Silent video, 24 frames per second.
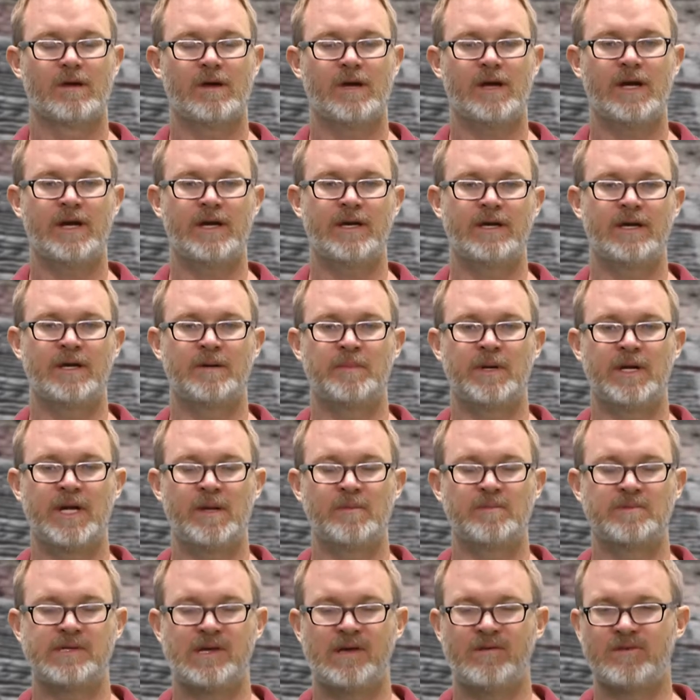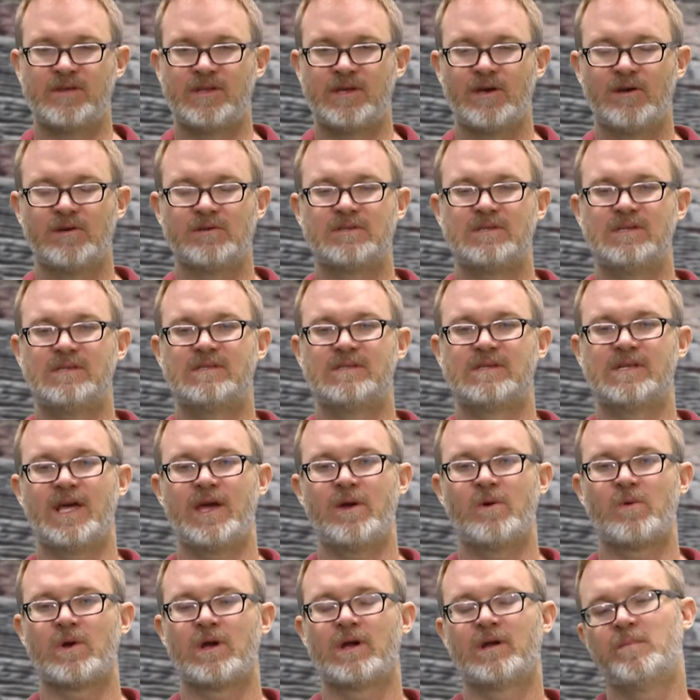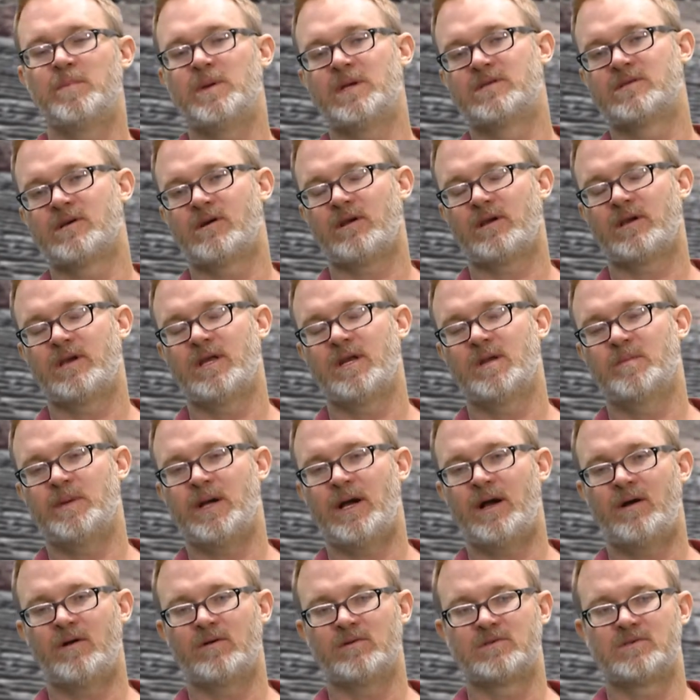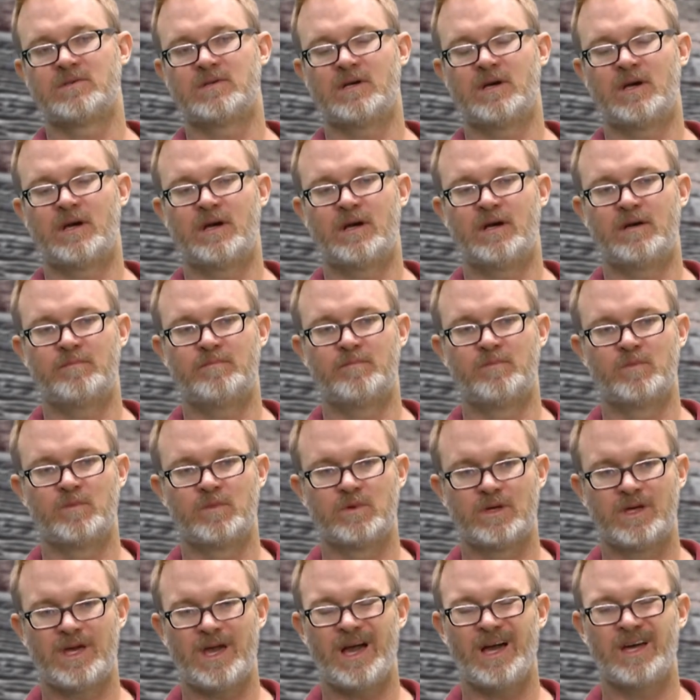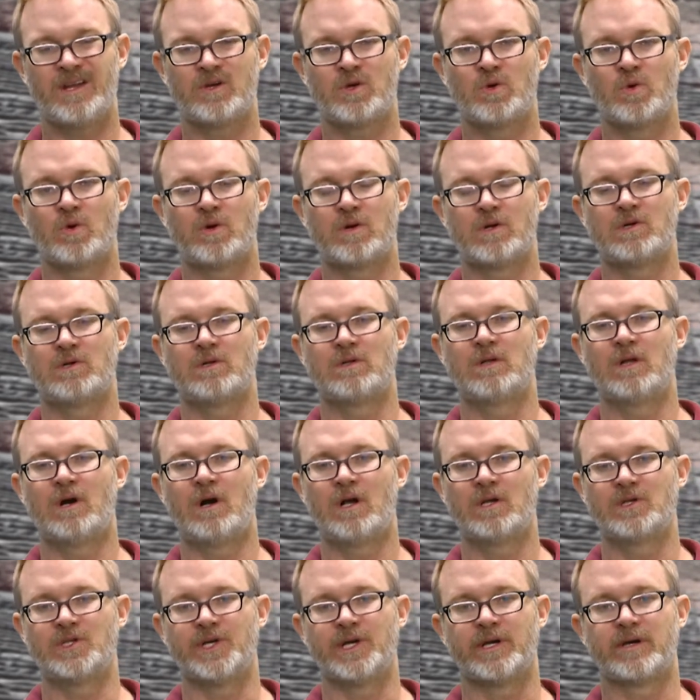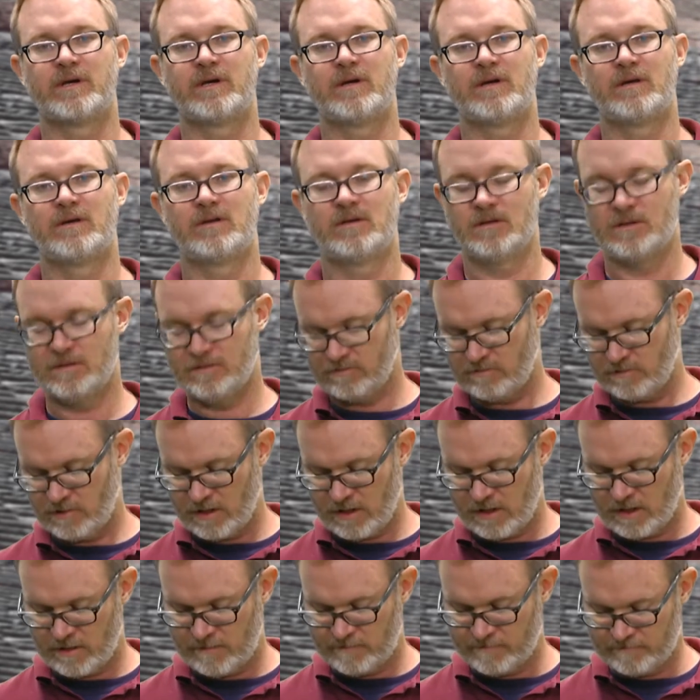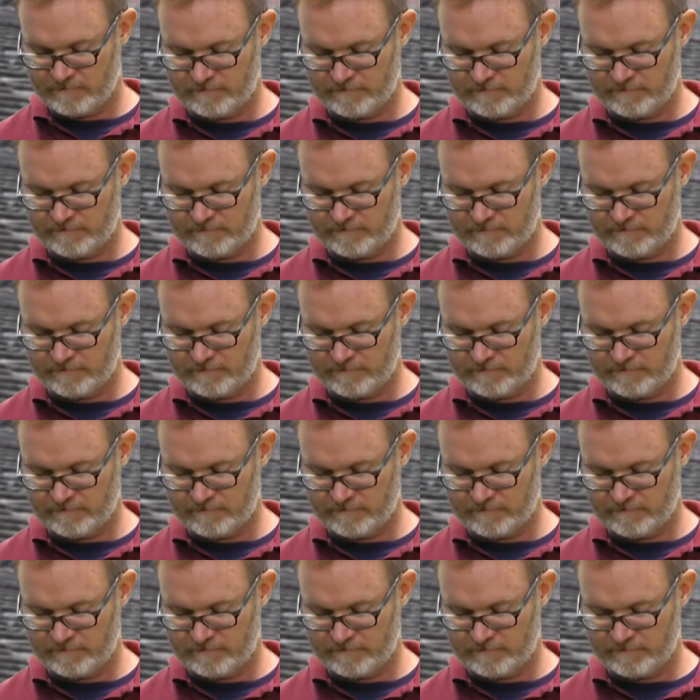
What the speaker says: Hi, my name is David Kelsey. Today we're going to be talking about categorical logic. Okay.